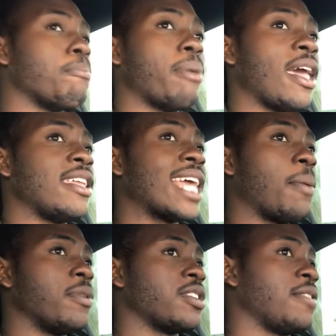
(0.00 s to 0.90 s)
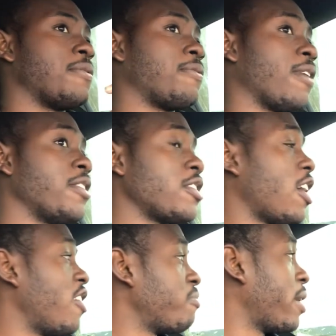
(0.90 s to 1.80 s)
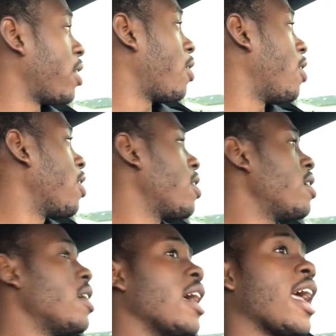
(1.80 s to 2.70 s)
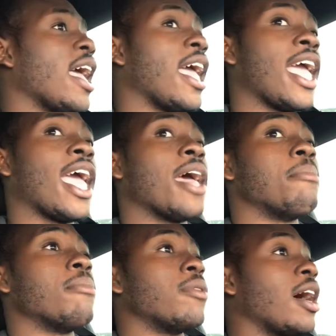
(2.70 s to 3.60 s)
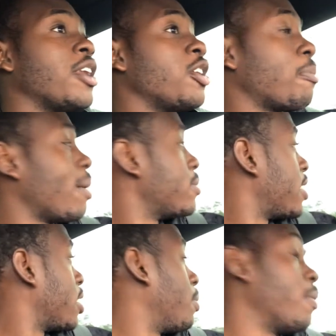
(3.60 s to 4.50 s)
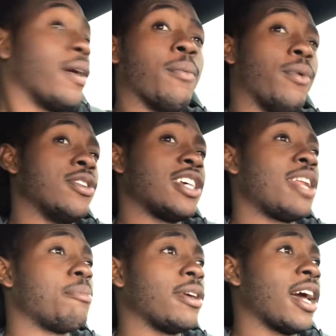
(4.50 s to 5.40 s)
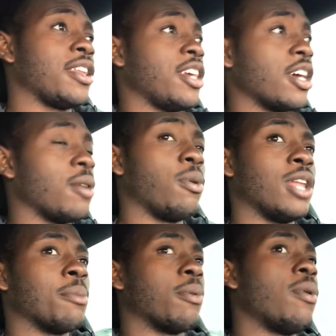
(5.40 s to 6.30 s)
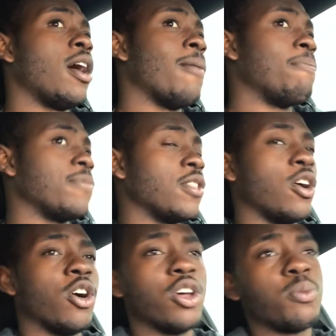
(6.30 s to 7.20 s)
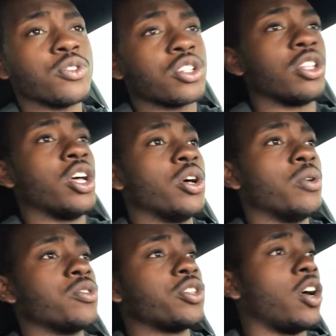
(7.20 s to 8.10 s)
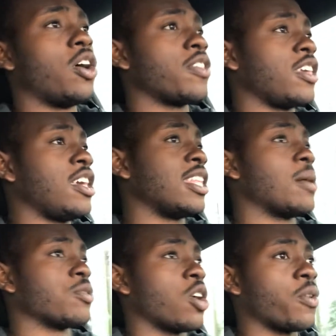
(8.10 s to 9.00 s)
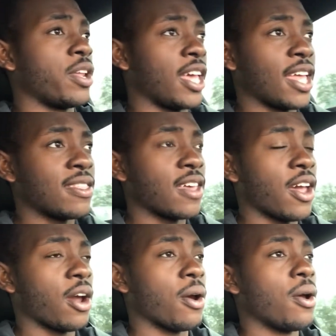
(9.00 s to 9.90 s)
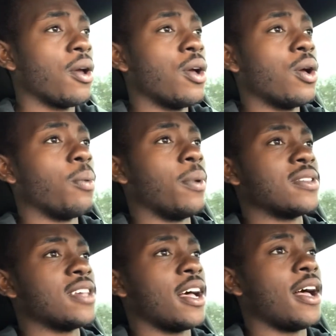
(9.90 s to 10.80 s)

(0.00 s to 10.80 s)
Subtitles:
bay that was in front of my car. And I know you're probably thinking, well, was that a big idea? Well, number one, the hood was closed, so all the heat that was already in there was